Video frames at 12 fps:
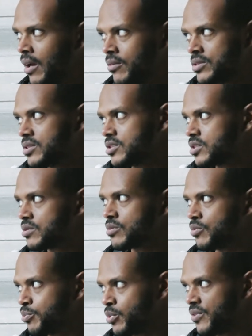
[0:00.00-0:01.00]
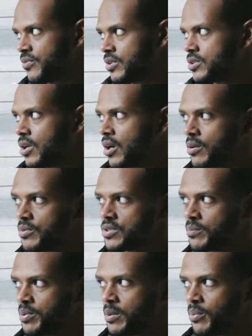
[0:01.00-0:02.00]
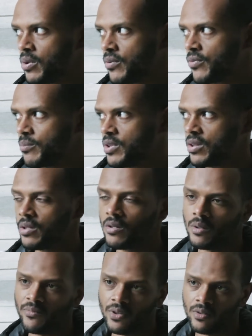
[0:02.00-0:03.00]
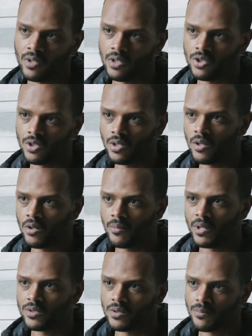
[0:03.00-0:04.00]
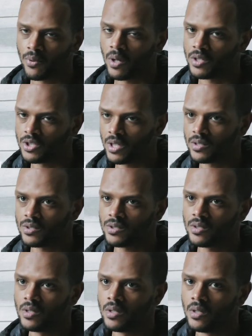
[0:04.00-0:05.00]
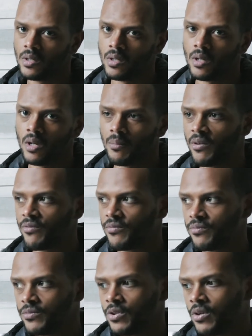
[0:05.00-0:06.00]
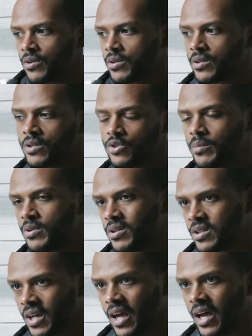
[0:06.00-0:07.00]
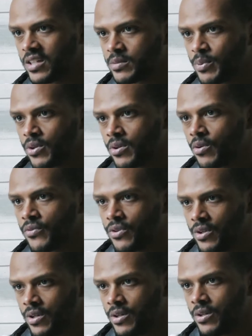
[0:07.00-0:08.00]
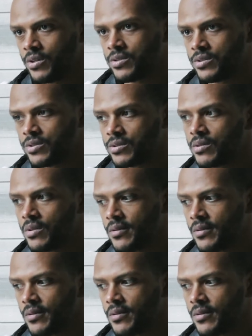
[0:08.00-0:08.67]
was just briefly talking with some people from the Ethereum Foundation here about some projects. I've contributed to Casper over the years.